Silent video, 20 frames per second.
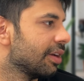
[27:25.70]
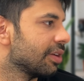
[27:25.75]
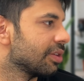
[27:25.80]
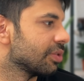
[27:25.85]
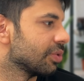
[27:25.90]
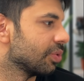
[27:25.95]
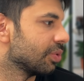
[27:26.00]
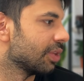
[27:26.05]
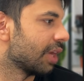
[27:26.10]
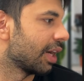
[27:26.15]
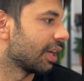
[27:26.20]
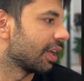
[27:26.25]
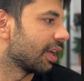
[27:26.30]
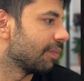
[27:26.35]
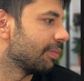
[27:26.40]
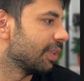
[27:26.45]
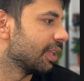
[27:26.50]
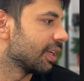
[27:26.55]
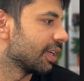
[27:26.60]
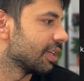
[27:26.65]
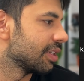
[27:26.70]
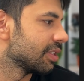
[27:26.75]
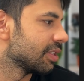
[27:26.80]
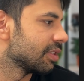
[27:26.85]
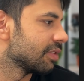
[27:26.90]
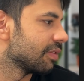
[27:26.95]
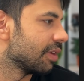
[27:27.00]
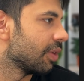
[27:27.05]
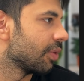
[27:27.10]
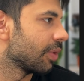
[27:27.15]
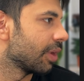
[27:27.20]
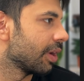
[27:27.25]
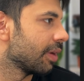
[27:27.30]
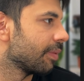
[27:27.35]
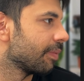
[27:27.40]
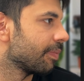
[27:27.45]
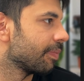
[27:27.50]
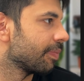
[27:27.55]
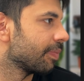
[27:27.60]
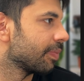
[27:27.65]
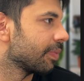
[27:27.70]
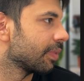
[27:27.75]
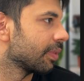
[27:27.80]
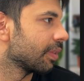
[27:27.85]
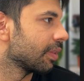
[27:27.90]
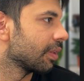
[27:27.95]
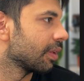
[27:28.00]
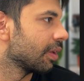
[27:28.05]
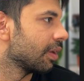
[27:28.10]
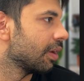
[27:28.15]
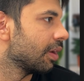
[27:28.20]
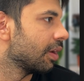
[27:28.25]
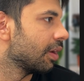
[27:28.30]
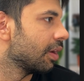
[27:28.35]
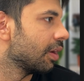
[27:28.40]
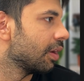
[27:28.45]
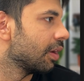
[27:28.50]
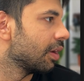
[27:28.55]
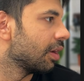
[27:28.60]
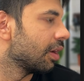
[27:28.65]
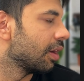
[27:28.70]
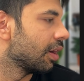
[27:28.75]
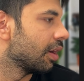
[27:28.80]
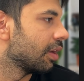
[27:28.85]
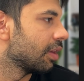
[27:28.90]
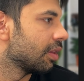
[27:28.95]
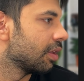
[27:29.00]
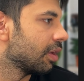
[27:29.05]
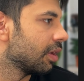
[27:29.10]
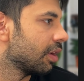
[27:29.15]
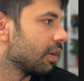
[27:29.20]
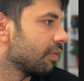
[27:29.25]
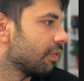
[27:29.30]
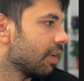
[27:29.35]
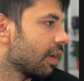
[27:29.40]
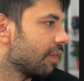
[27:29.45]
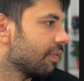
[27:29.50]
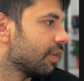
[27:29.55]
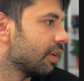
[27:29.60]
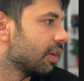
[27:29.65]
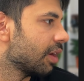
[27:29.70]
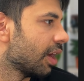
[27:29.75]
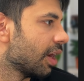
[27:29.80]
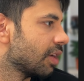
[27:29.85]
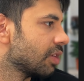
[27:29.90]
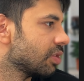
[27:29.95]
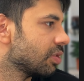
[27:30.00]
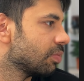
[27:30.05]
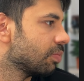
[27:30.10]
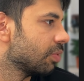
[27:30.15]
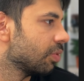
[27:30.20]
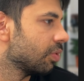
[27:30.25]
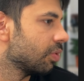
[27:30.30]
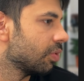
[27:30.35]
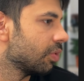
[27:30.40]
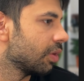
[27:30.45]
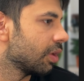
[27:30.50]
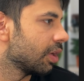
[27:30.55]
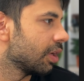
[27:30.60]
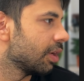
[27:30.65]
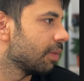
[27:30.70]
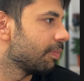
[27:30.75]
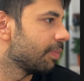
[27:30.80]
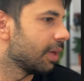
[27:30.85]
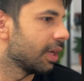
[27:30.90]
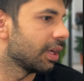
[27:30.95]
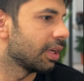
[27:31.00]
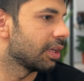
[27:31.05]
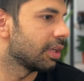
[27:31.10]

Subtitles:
So that can be the case as well. Okay. I think we have the dashboard, API